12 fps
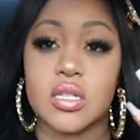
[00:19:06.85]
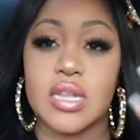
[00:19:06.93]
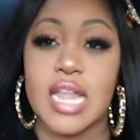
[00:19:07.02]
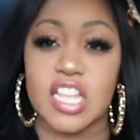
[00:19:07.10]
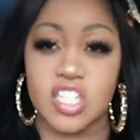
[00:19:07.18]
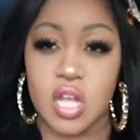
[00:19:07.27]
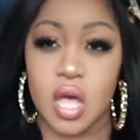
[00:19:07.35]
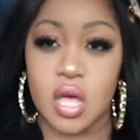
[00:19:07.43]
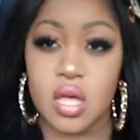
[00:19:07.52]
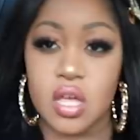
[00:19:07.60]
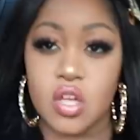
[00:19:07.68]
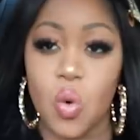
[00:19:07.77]
leisure
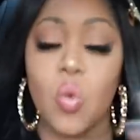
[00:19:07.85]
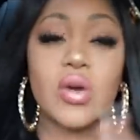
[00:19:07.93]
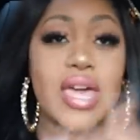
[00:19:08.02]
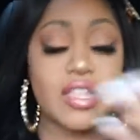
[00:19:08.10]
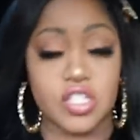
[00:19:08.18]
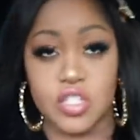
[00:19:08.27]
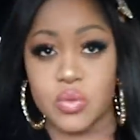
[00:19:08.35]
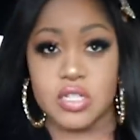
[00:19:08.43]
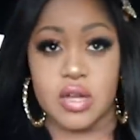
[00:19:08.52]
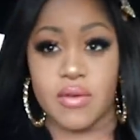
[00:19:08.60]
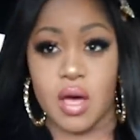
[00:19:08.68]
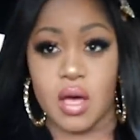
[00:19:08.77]
or getting to know
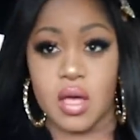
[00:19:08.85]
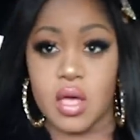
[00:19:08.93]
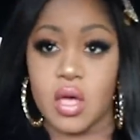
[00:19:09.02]
each other.